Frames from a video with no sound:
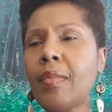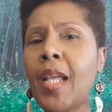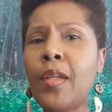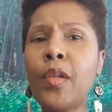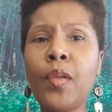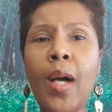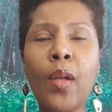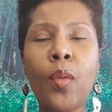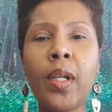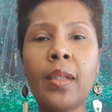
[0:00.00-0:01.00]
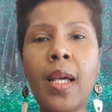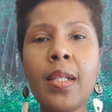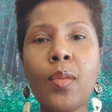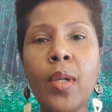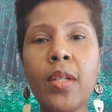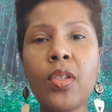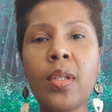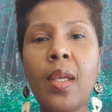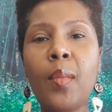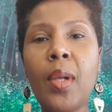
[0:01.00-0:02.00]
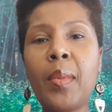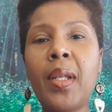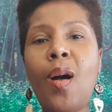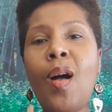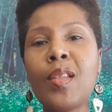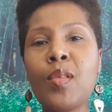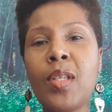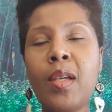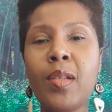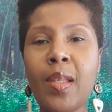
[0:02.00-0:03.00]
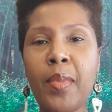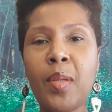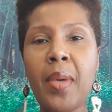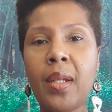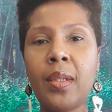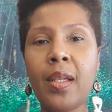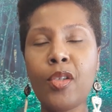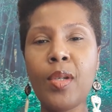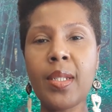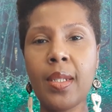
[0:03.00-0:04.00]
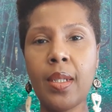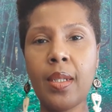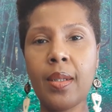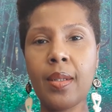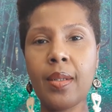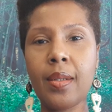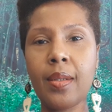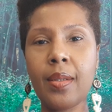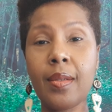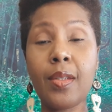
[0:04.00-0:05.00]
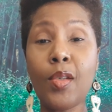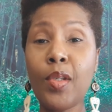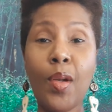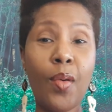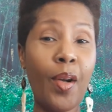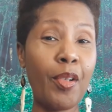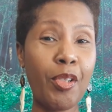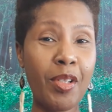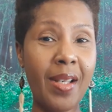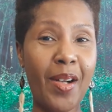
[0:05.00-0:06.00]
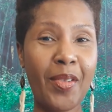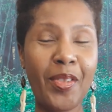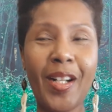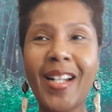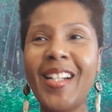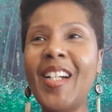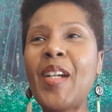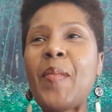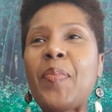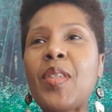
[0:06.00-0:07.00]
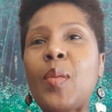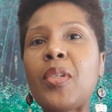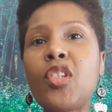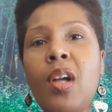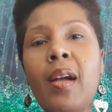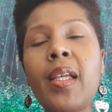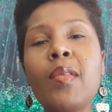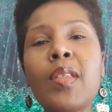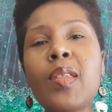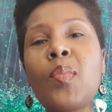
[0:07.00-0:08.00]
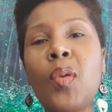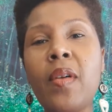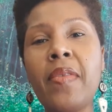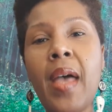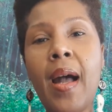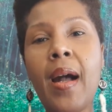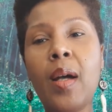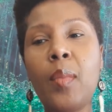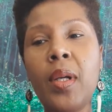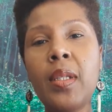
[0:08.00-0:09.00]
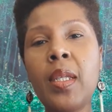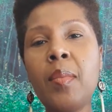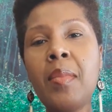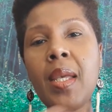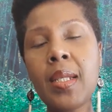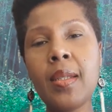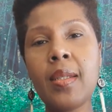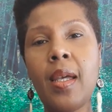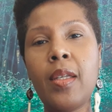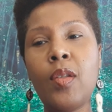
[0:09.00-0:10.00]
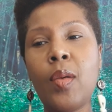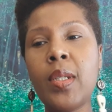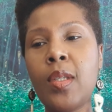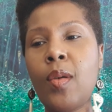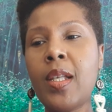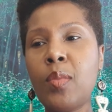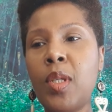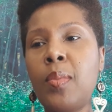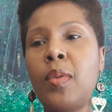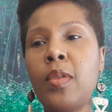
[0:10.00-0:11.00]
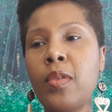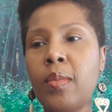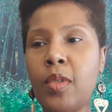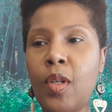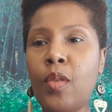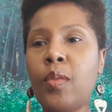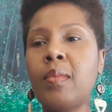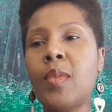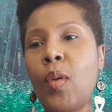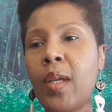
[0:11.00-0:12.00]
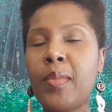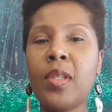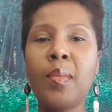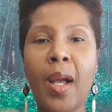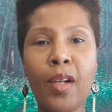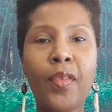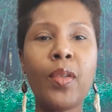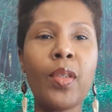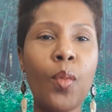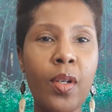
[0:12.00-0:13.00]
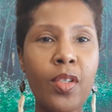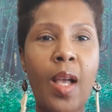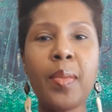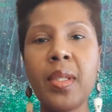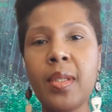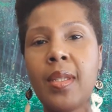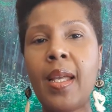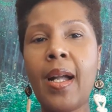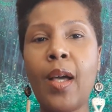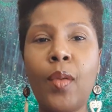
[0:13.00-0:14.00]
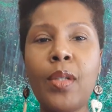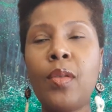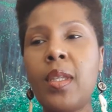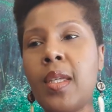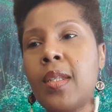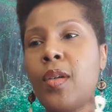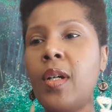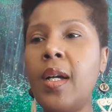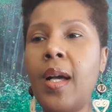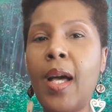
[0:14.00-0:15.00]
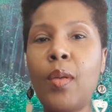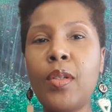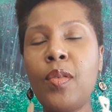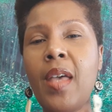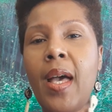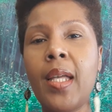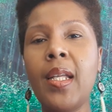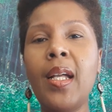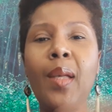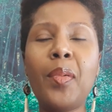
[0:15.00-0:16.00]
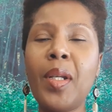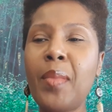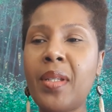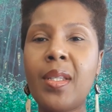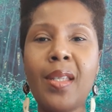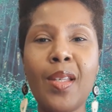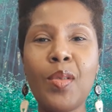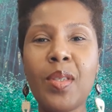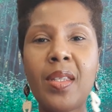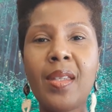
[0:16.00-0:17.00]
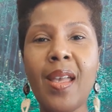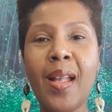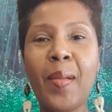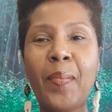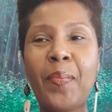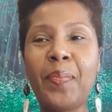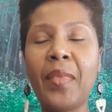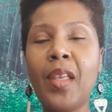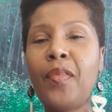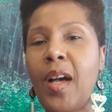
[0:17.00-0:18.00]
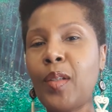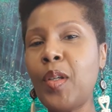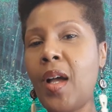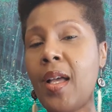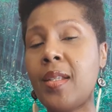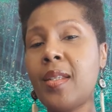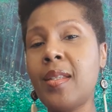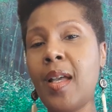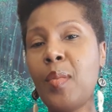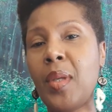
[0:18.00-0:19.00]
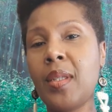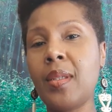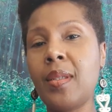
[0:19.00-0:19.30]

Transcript: I know you know how to work a light switch, but I'm going to also tell you something about electricity so you don't hurt yourself, right? So Bashar gives us more of that, but he mixes it. You know, he still has people, you know, going up to the microphone at the workshops and saying, How do I do this? or How do I do that? And pretty much his answer is the same follow your highest excitement.